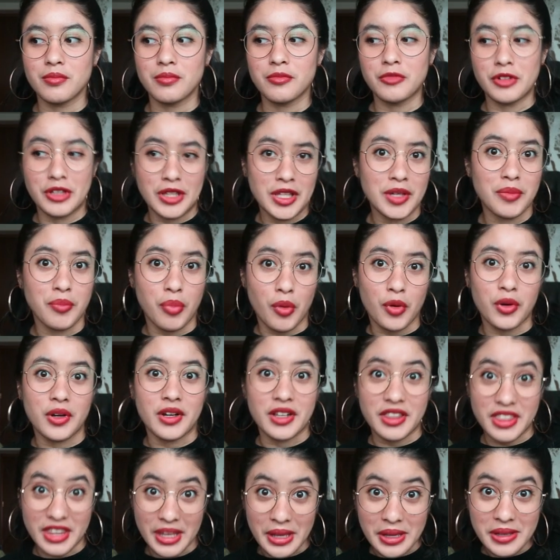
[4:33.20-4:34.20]
really
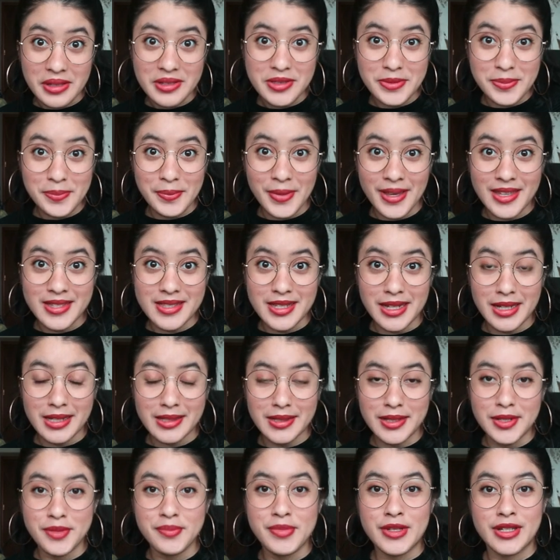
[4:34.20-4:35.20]
important things,
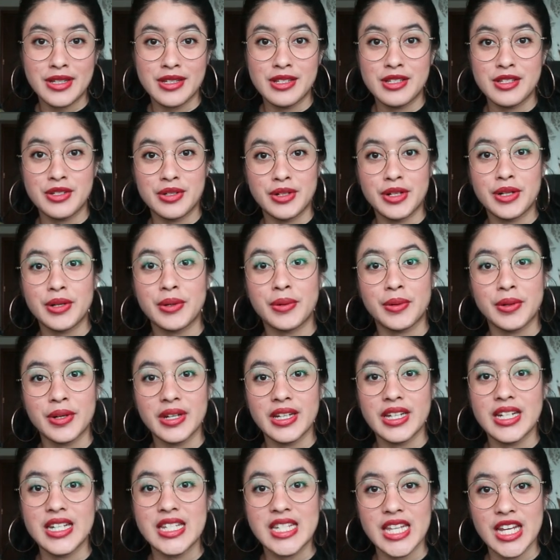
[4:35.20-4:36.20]
basically, because during
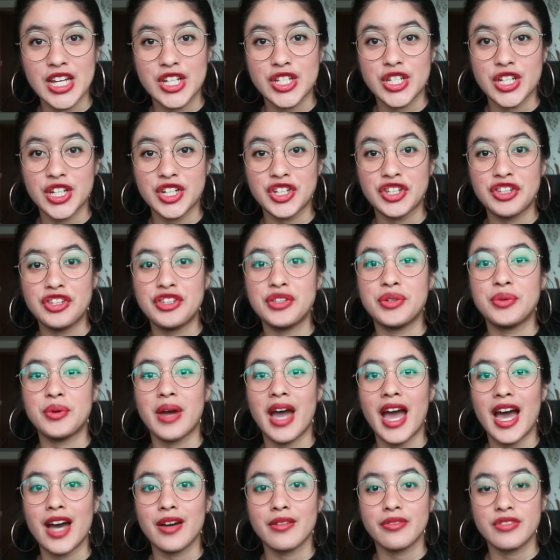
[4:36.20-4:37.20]
orientation you
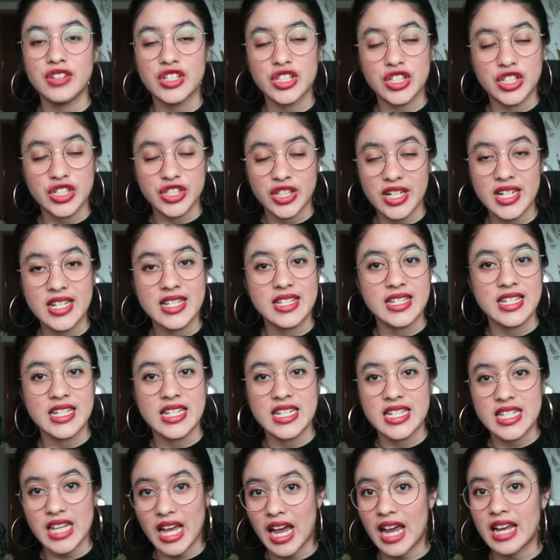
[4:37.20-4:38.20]
have a
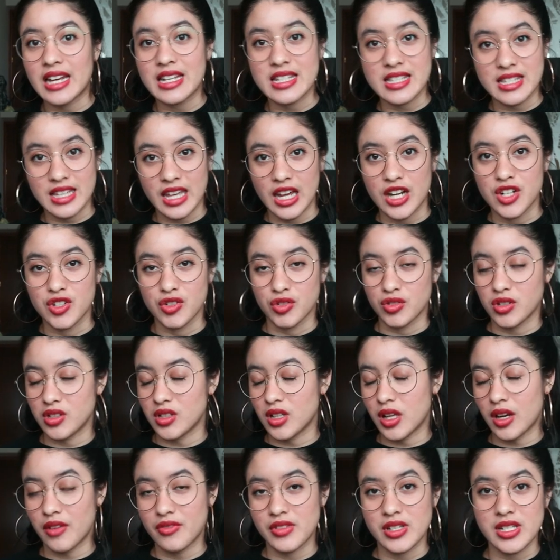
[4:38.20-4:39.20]
crazy tight schedule. A
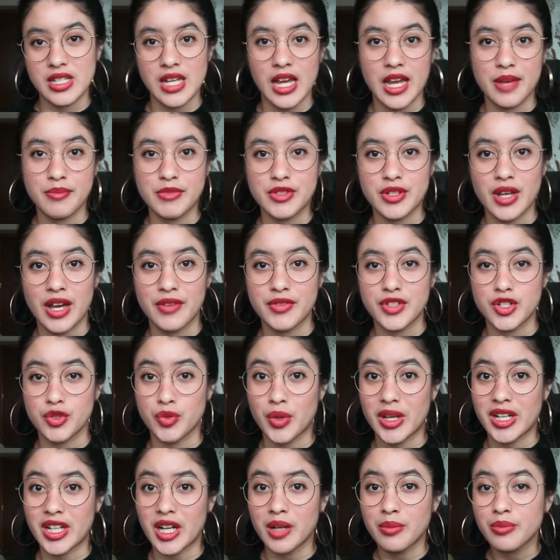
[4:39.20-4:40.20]
lot of the times you have to
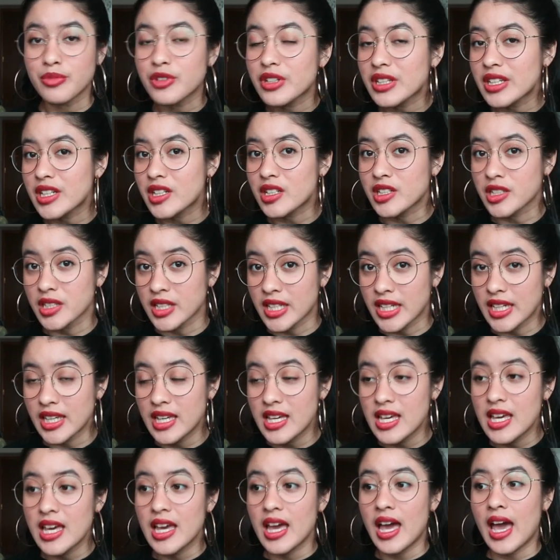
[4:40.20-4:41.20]
wake up really early,
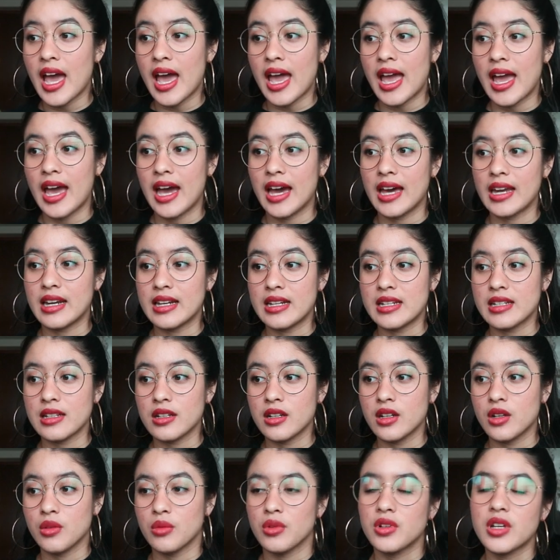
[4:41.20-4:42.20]
and
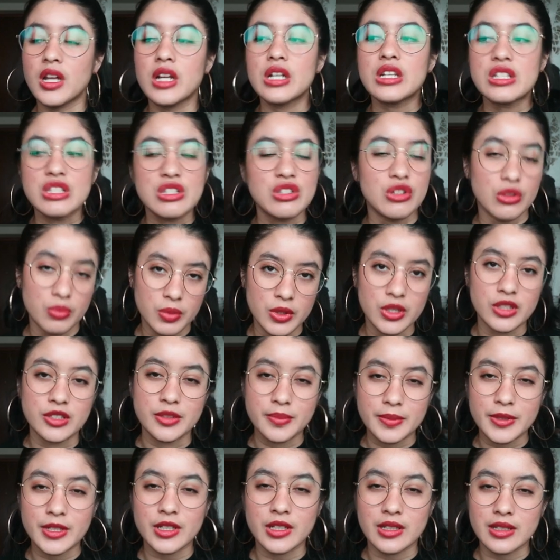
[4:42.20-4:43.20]
well, not super
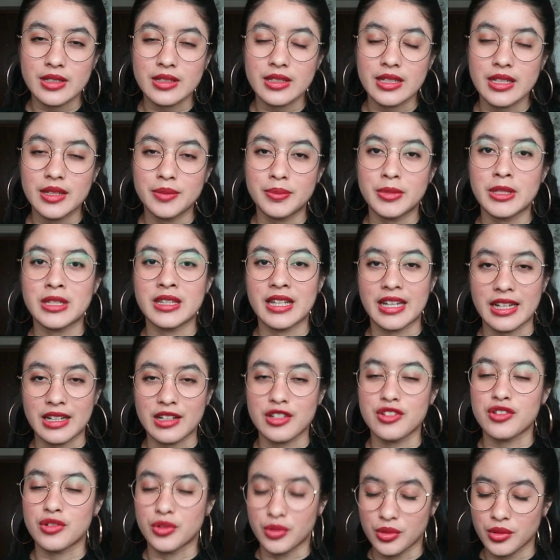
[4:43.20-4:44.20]
duper early, but
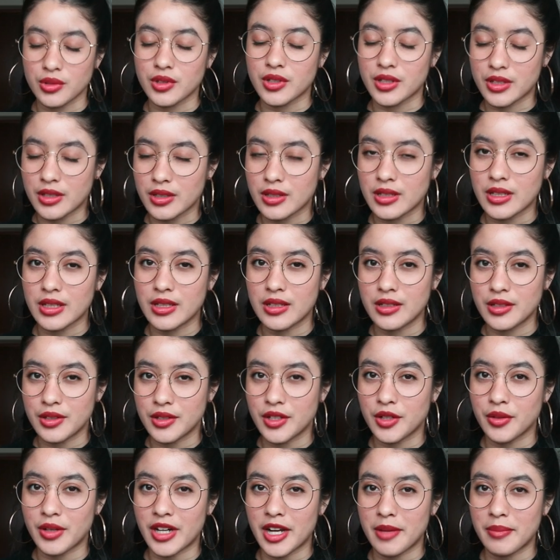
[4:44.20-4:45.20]
like school early, you
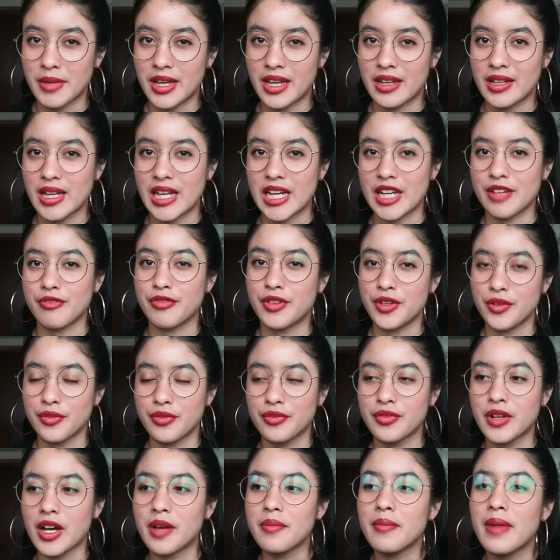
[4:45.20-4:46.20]
know what I mean? And if
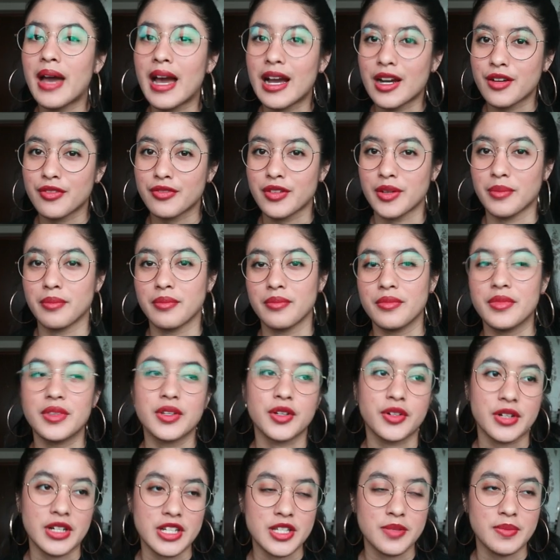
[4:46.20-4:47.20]
you've come back from the
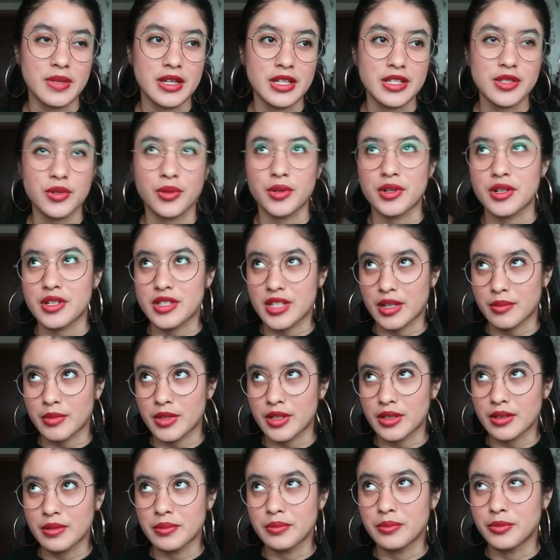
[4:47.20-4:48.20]
Christmas or
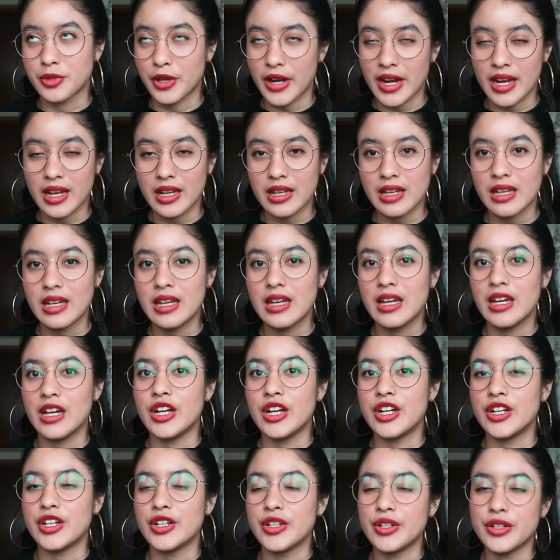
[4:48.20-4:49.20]
summer break,
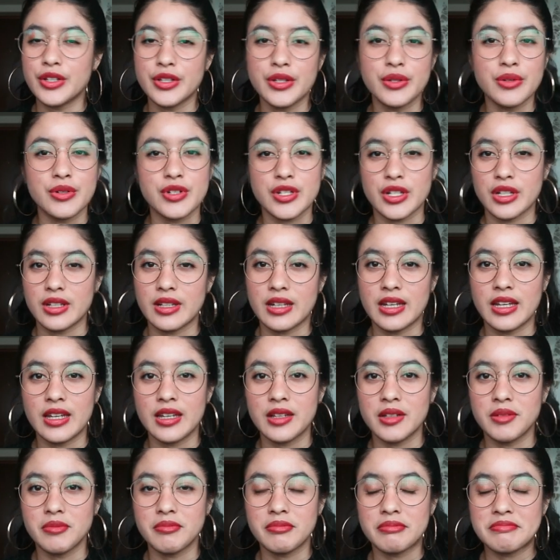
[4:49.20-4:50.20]
you're
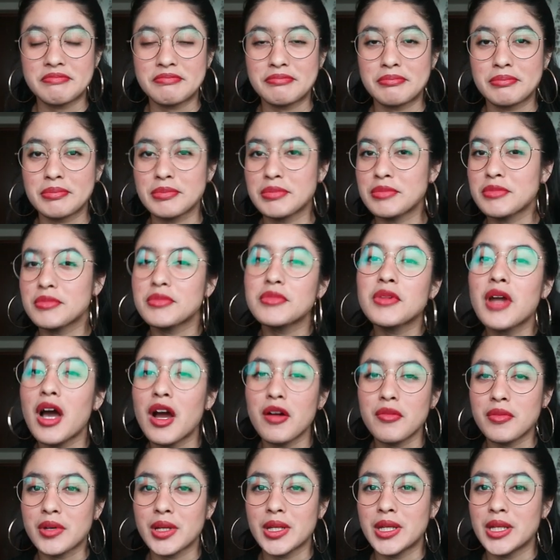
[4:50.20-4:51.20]
usually
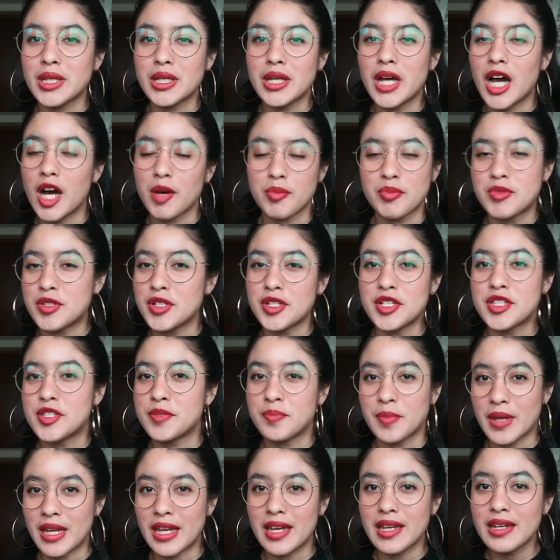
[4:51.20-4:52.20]
not really up to
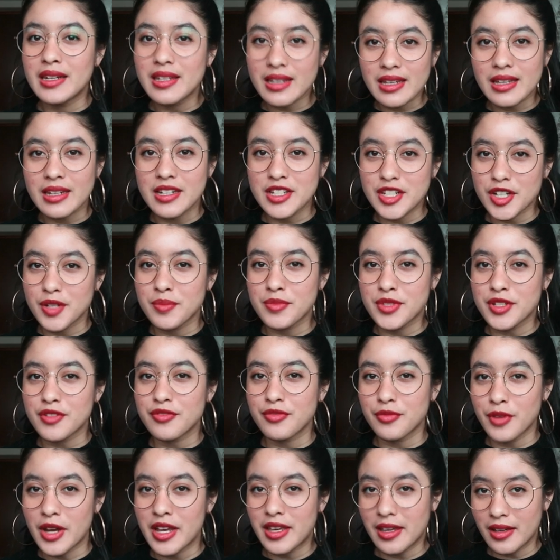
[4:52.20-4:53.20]
speed in terms
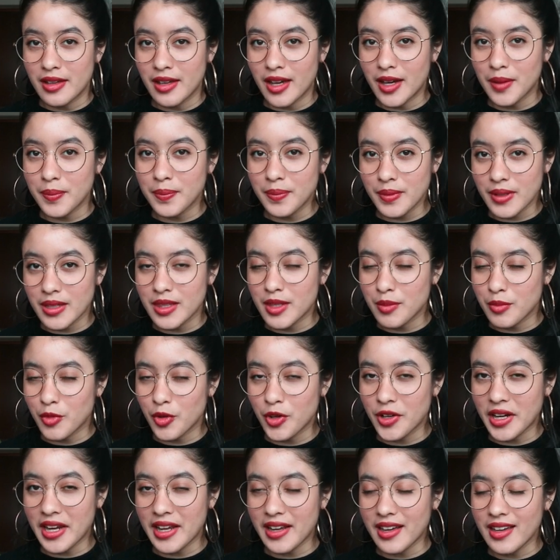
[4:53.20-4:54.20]
of waking up in the
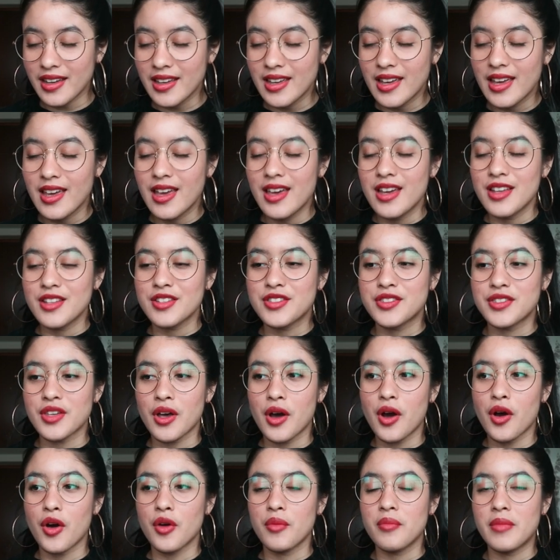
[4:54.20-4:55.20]
morning.
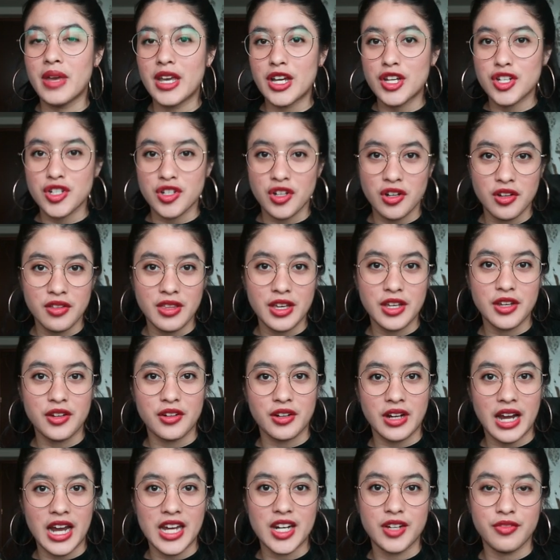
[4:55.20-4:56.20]
So make sure that
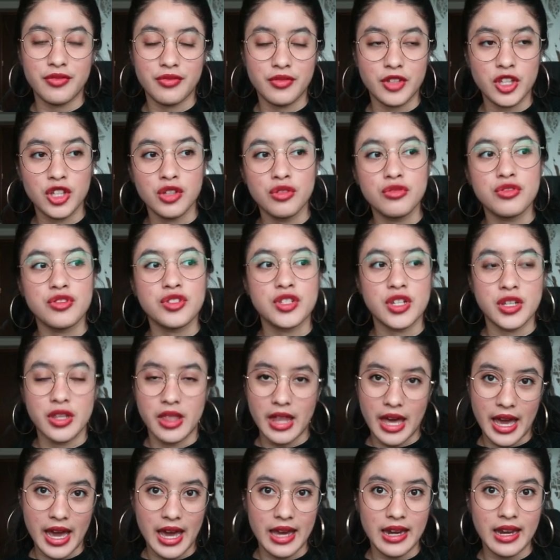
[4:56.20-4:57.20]
you're kind of used to
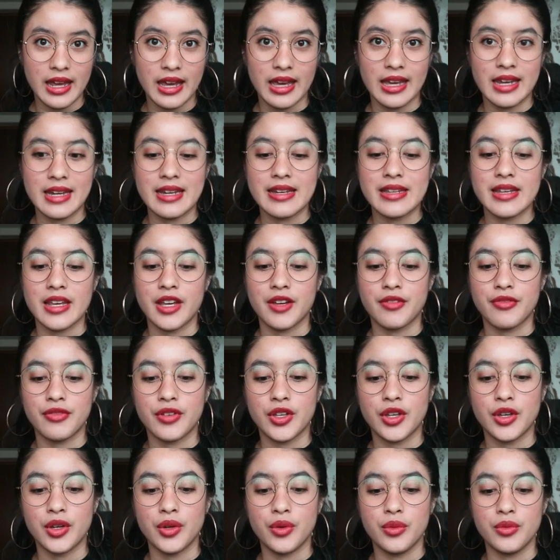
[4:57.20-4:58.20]
that, and if
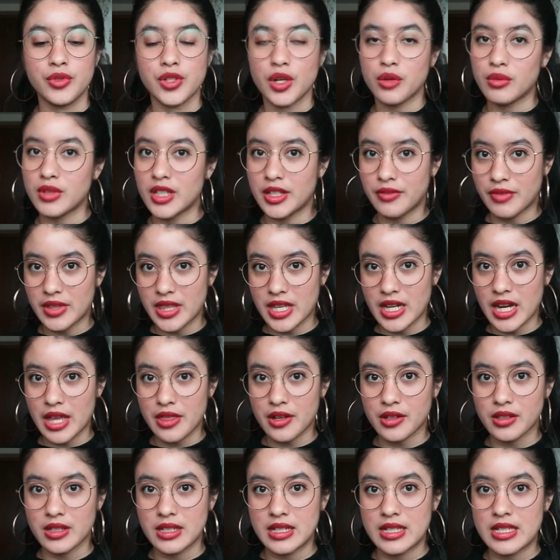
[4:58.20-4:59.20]
you don't live in the
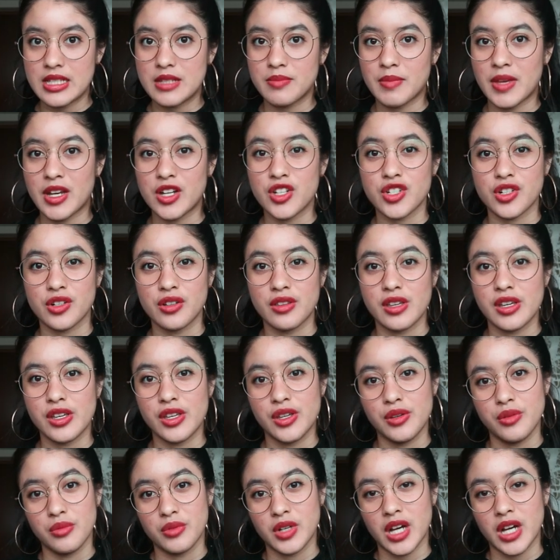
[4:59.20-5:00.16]
Netherlands, make sure that you